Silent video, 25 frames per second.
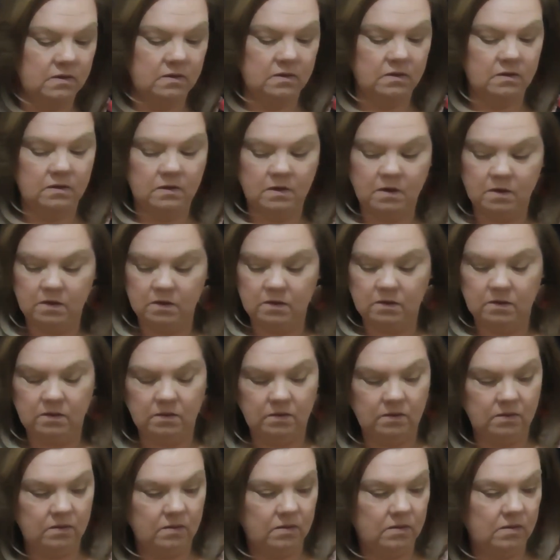So
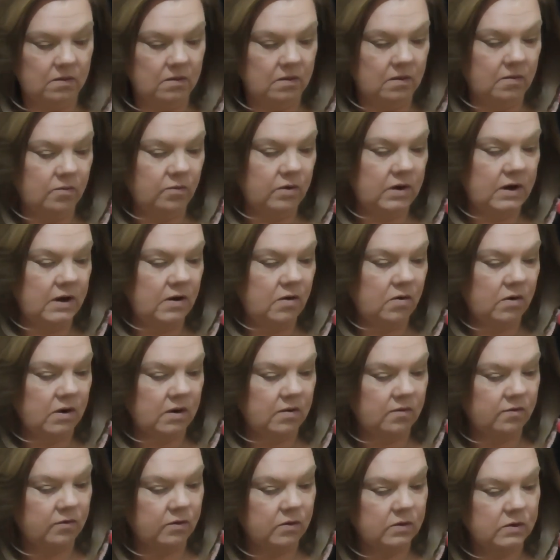I'm really
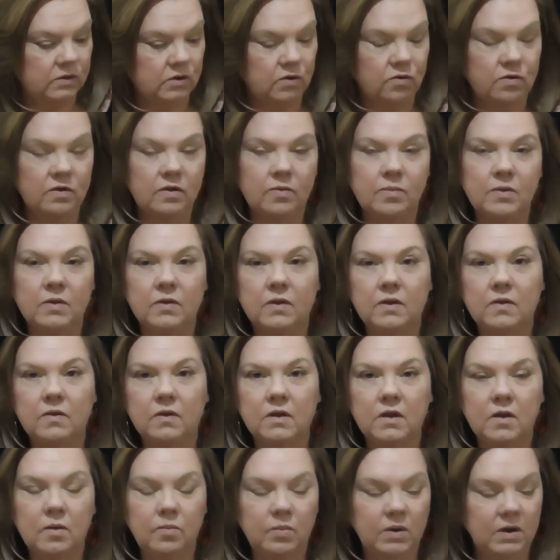looking forward to Christmas
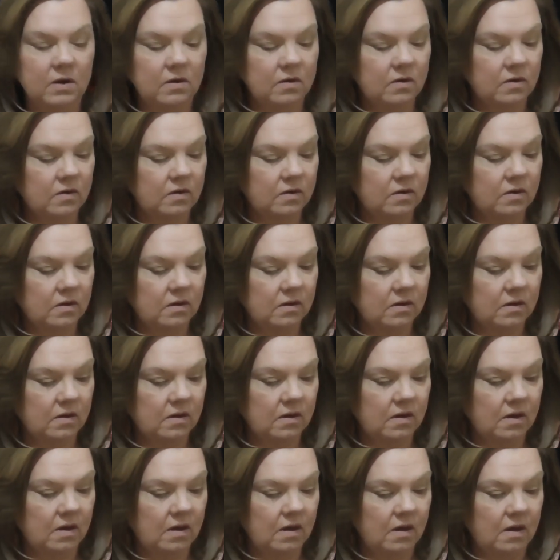this year because
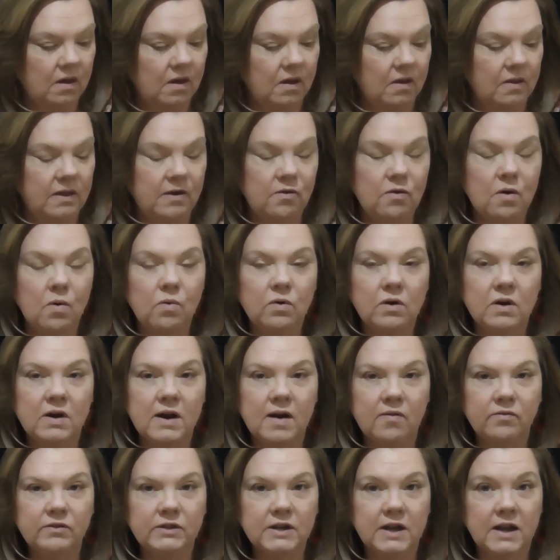they're old
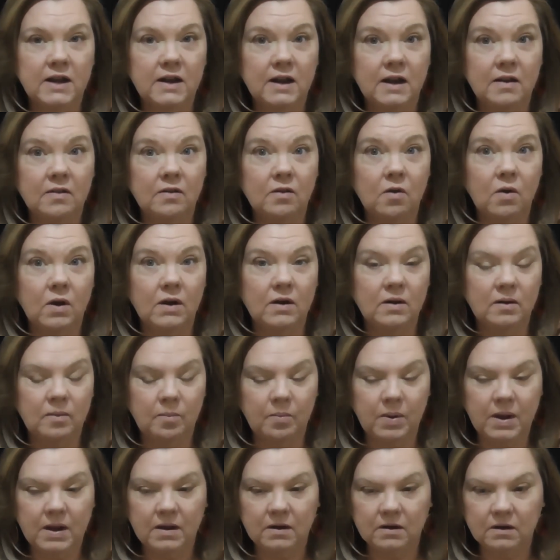enough to get excited
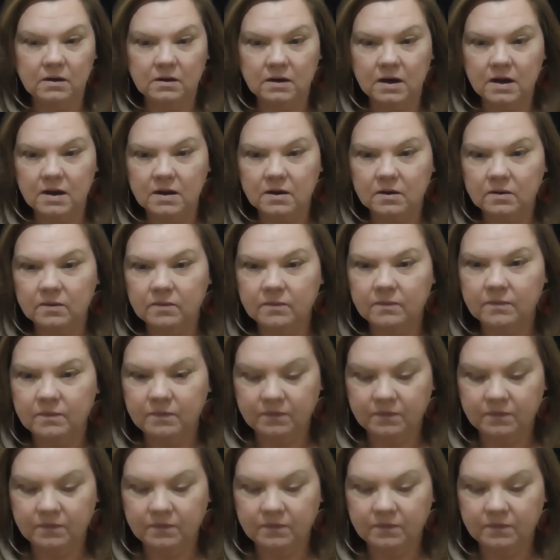about it now.